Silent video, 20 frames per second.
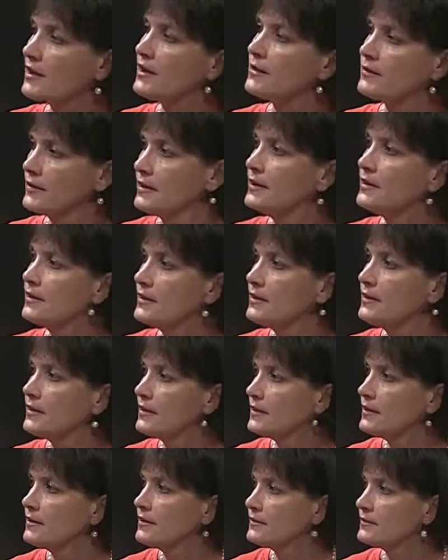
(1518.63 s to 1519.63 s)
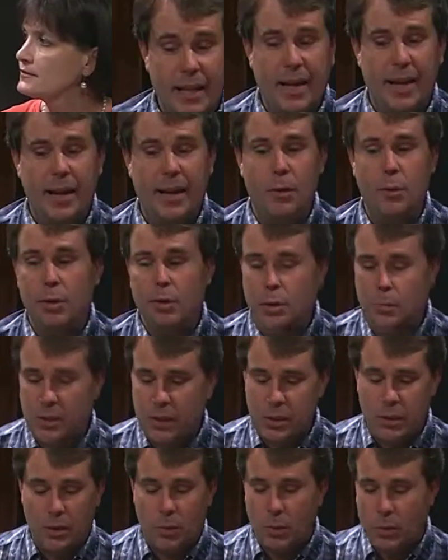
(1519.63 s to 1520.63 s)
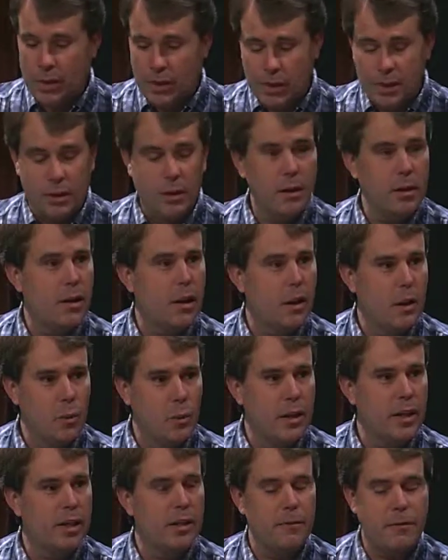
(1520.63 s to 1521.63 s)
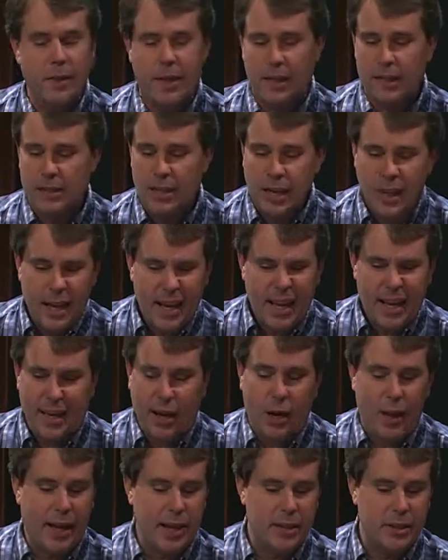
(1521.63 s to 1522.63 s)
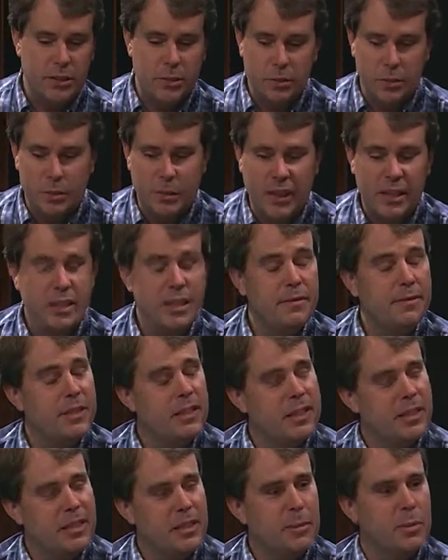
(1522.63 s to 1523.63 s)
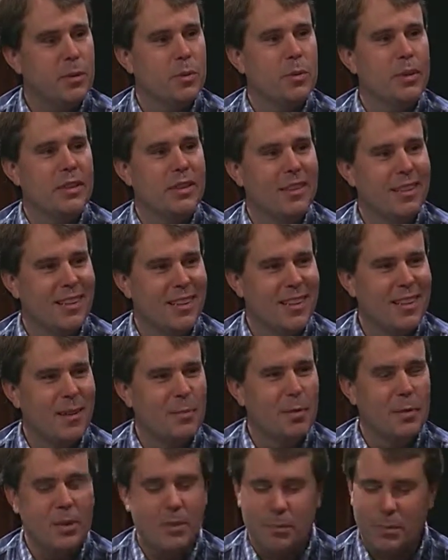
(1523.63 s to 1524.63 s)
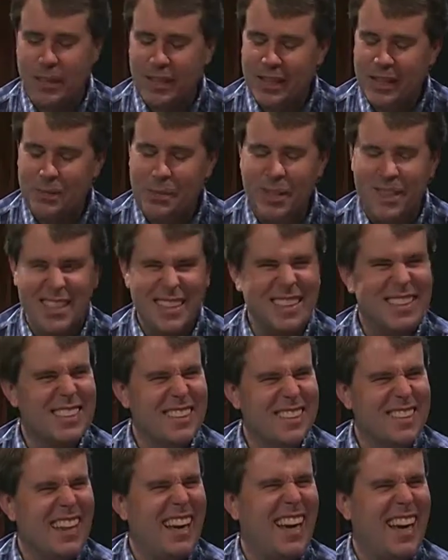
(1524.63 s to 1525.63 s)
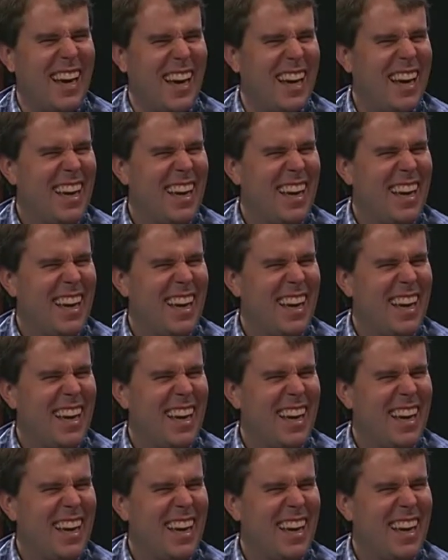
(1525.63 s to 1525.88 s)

We will be done by Monday, which will be a week, uh, a okay. week in advance. Okay. And all I had to do is make DVDs between uh, between Monday and we Monday. We can do that. So, yeah.